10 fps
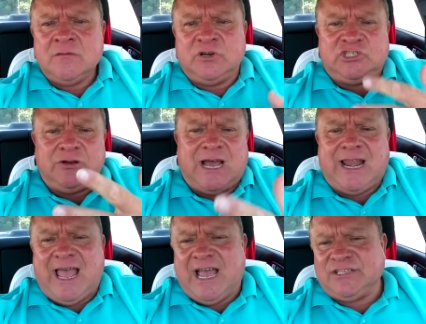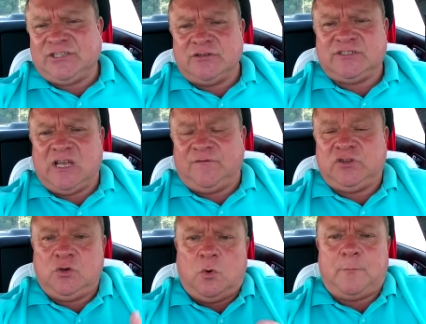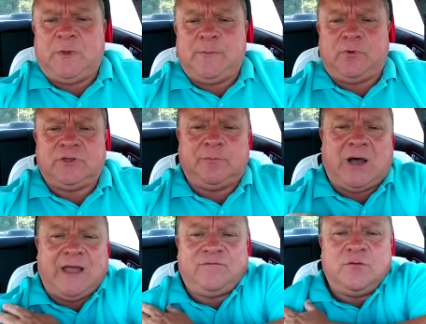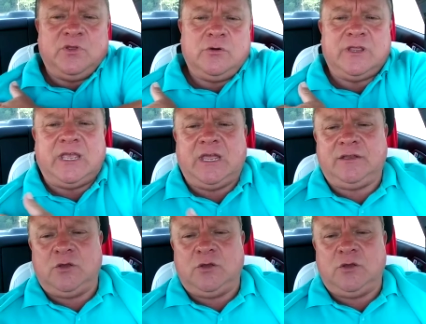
But you got to ask yourself do you want people to buy from you again?